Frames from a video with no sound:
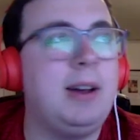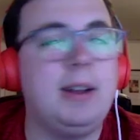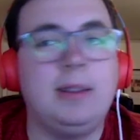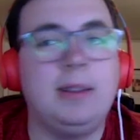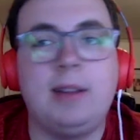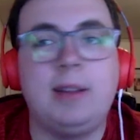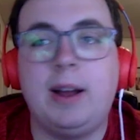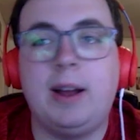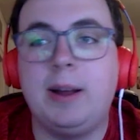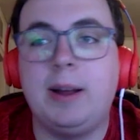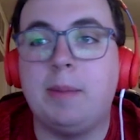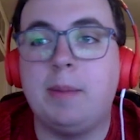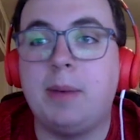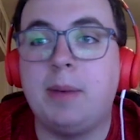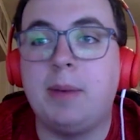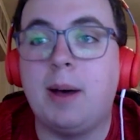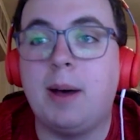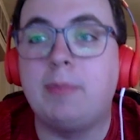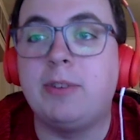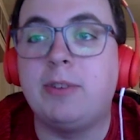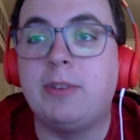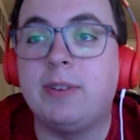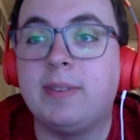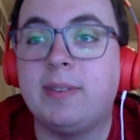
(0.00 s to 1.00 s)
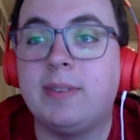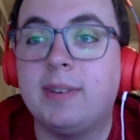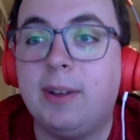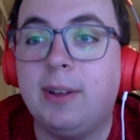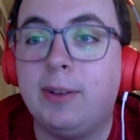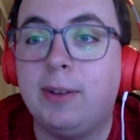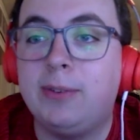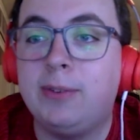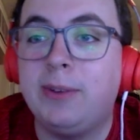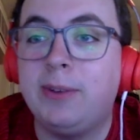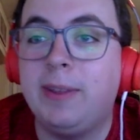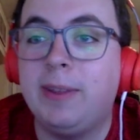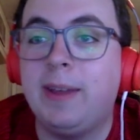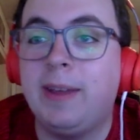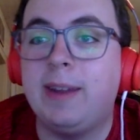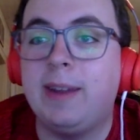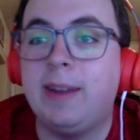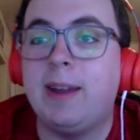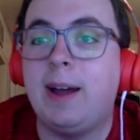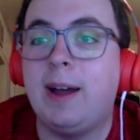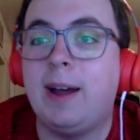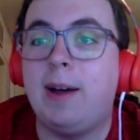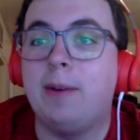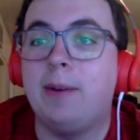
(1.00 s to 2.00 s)
year. of lineup options. I'll say
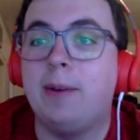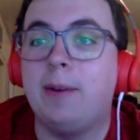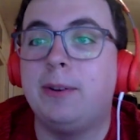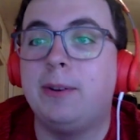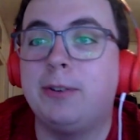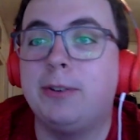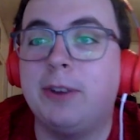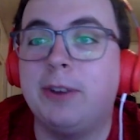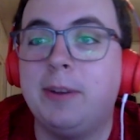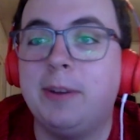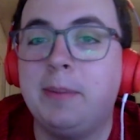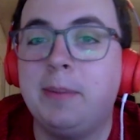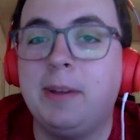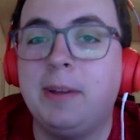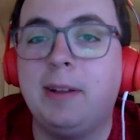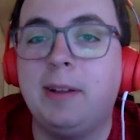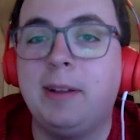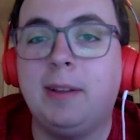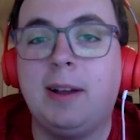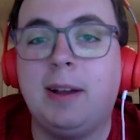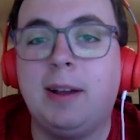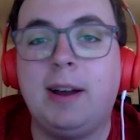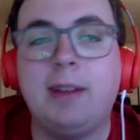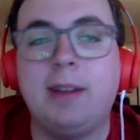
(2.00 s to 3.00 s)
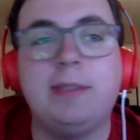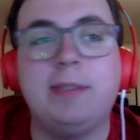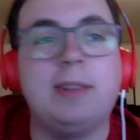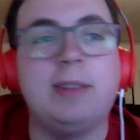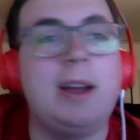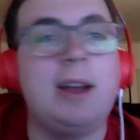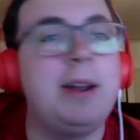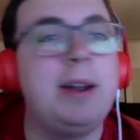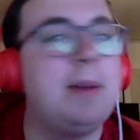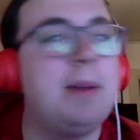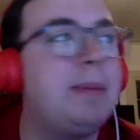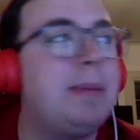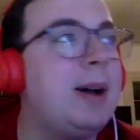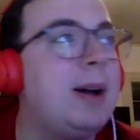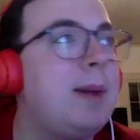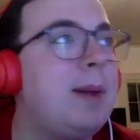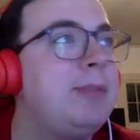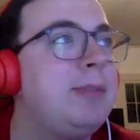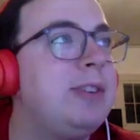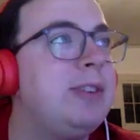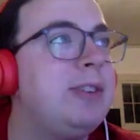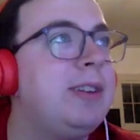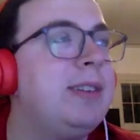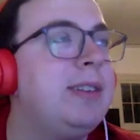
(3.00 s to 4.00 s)
that now. There's going to be a lot of lineup
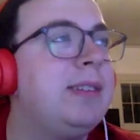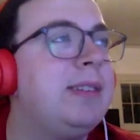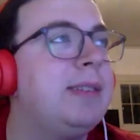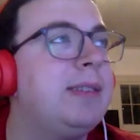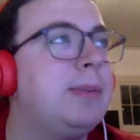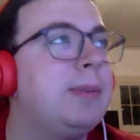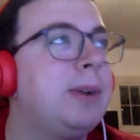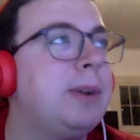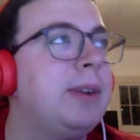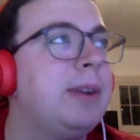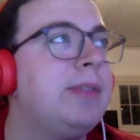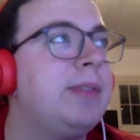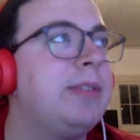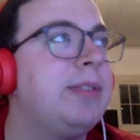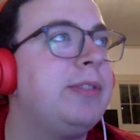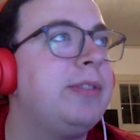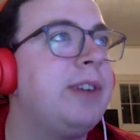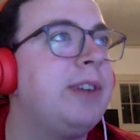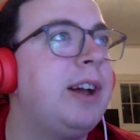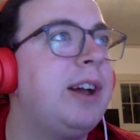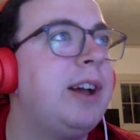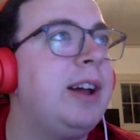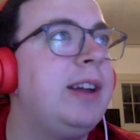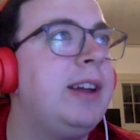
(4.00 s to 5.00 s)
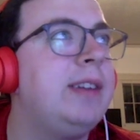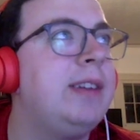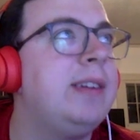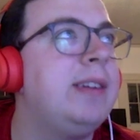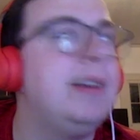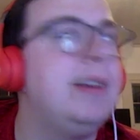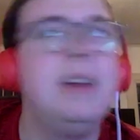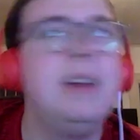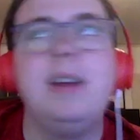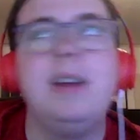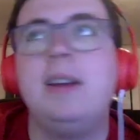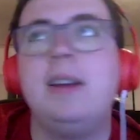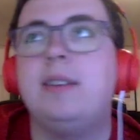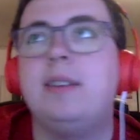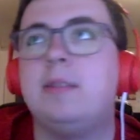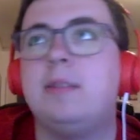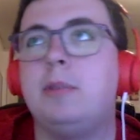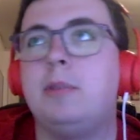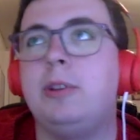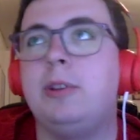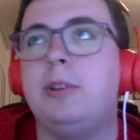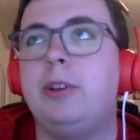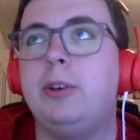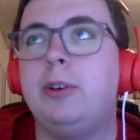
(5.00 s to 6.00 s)
options. We're going to have to find
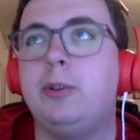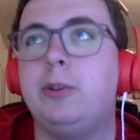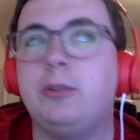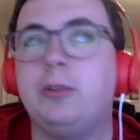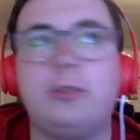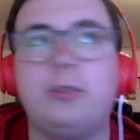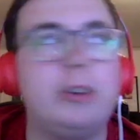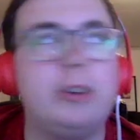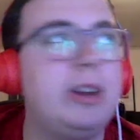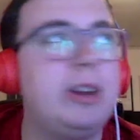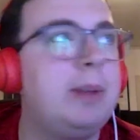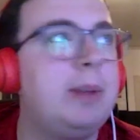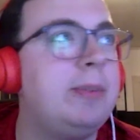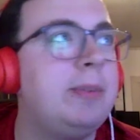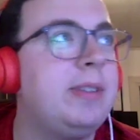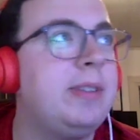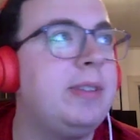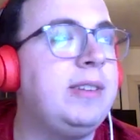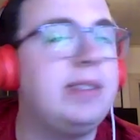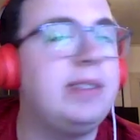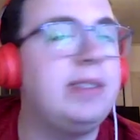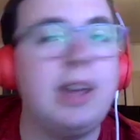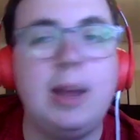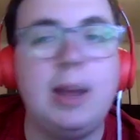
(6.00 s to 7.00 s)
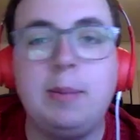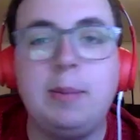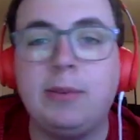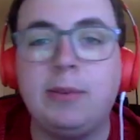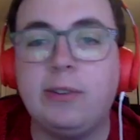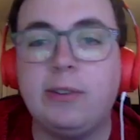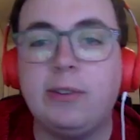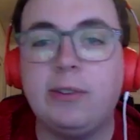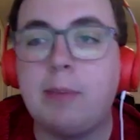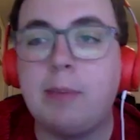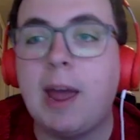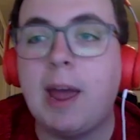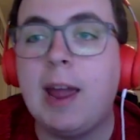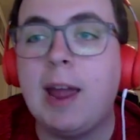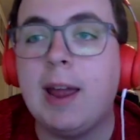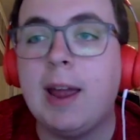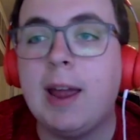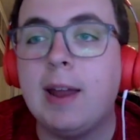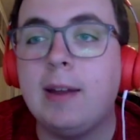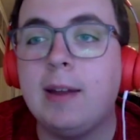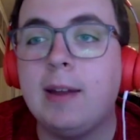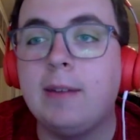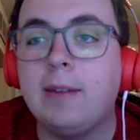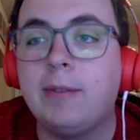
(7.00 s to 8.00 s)
some illegal streams of these games in
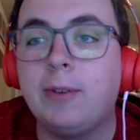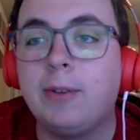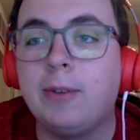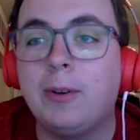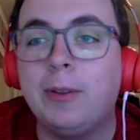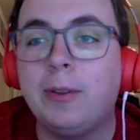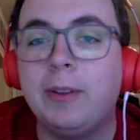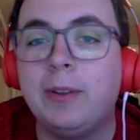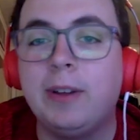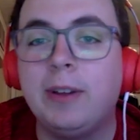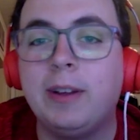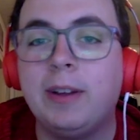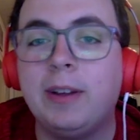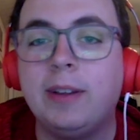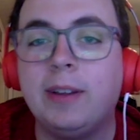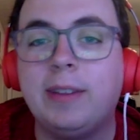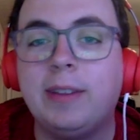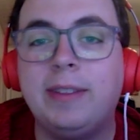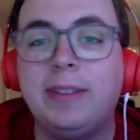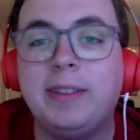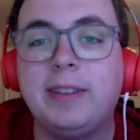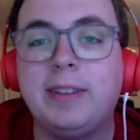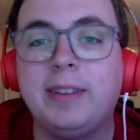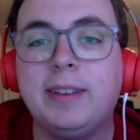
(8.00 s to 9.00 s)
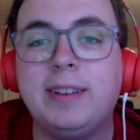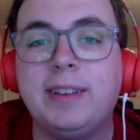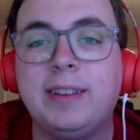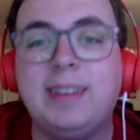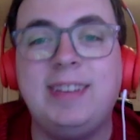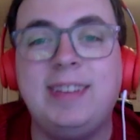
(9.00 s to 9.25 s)
Spain for the the